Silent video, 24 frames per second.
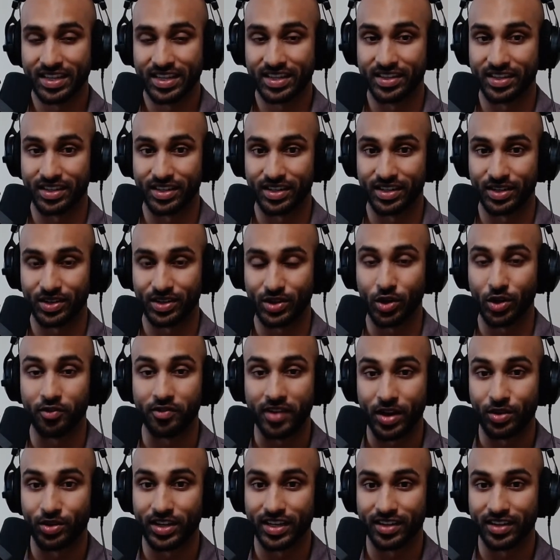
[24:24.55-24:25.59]
The
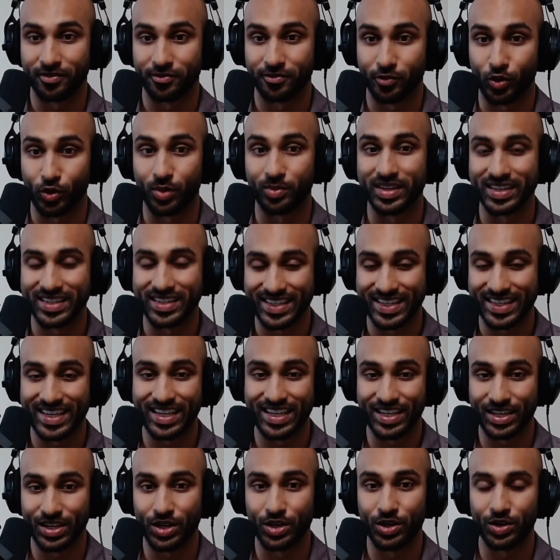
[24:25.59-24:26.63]
co-founder and former
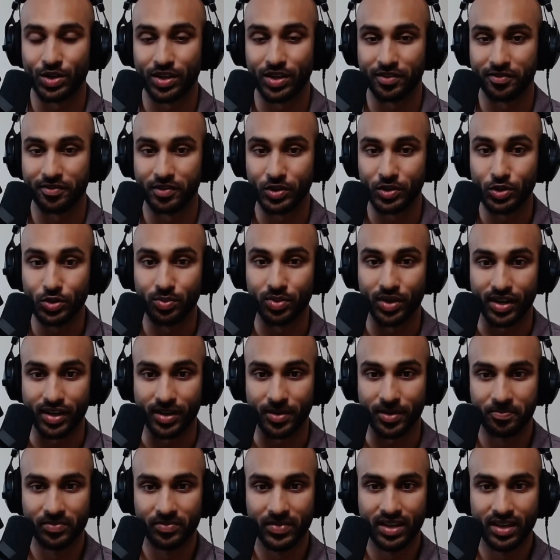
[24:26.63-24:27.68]
CEO of
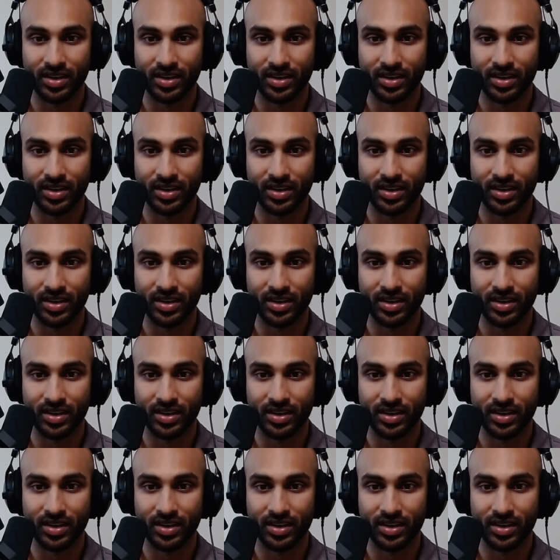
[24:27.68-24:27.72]
Uber.